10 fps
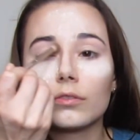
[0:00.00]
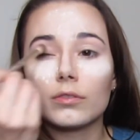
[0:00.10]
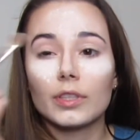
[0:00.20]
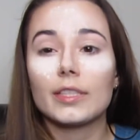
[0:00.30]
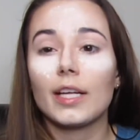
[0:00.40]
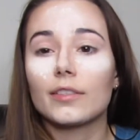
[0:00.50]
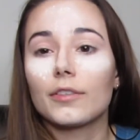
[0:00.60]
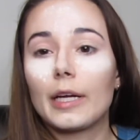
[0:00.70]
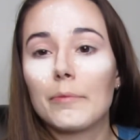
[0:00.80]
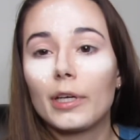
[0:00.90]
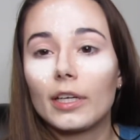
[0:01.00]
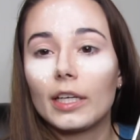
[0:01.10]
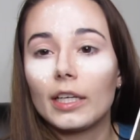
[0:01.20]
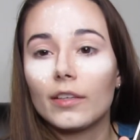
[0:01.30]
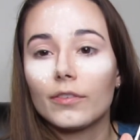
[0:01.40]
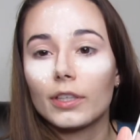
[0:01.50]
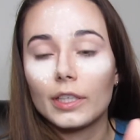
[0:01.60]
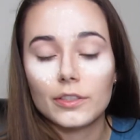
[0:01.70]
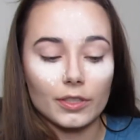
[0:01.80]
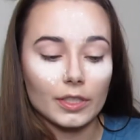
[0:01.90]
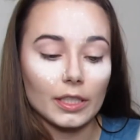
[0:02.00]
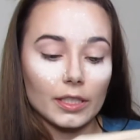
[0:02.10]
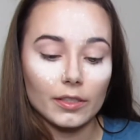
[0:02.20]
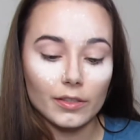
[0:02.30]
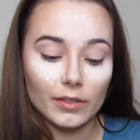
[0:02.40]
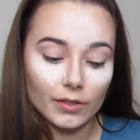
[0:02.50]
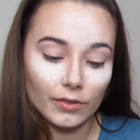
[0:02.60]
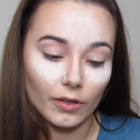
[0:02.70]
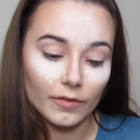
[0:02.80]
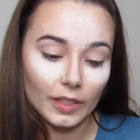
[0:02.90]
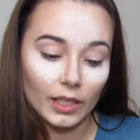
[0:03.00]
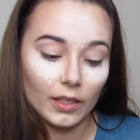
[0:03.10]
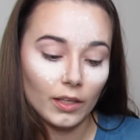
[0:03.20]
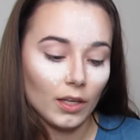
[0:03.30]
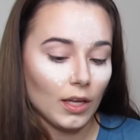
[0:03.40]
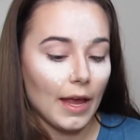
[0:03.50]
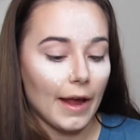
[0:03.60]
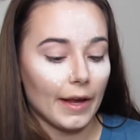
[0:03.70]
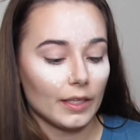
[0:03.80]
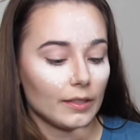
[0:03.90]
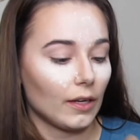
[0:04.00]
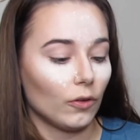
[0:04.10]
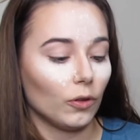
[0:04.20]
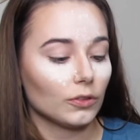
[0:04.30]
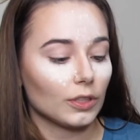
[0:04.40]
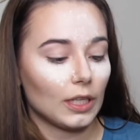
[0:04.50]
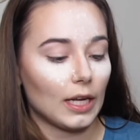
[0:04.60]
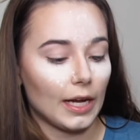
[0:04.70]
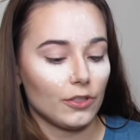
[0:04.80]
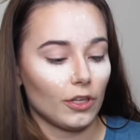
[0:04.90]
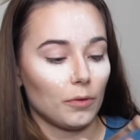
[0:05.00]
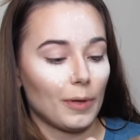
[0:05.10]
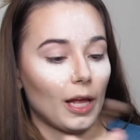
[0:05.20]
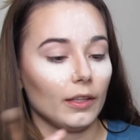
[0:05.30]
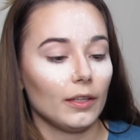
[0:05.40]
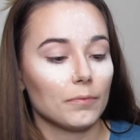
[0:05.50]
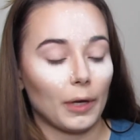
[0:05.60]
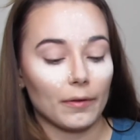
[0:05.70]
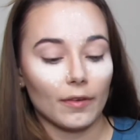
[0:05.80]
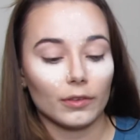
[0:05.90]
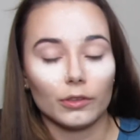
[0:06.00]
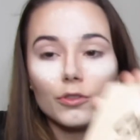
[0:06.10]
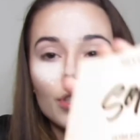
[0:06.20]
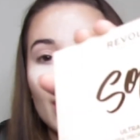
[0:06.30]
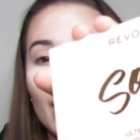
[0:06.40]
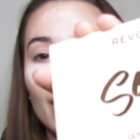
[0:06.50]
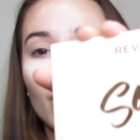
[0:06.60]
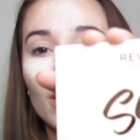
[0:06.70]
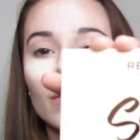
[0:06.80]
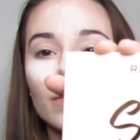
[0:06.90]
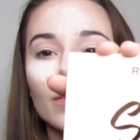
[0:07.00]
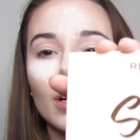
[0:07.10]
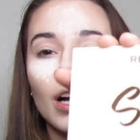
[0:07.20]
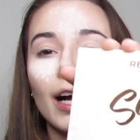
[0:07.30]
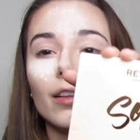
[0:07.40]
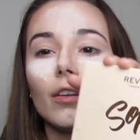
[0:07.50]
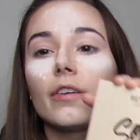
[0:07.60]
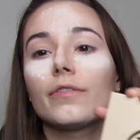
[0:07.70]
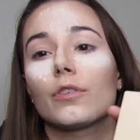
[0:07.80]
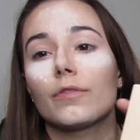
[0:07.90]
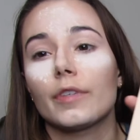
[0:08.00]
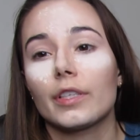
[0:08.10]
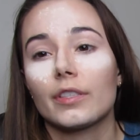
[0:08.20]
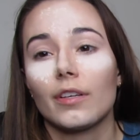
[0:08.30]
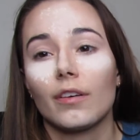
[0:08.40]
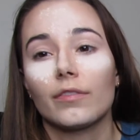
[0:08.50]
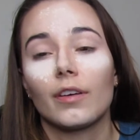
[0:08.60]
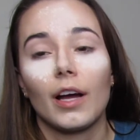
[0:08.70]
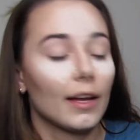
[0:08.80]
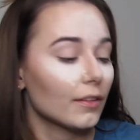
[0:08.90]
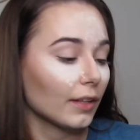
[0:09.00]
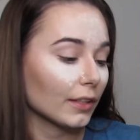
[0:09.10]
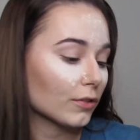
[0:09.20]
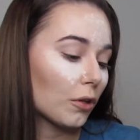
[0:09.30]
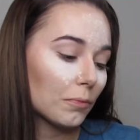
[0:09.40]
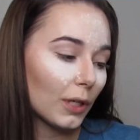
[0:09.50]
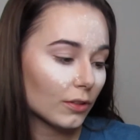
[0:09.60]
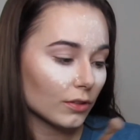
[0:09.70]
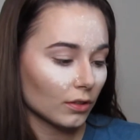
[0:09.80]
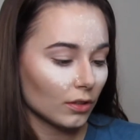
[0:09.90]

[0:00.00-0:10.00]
This has a great mirror in it if you're interested. This is the Sophie X Ultra eyeshadow palette by Revolution, and I love Sophia's stuff. I like so much.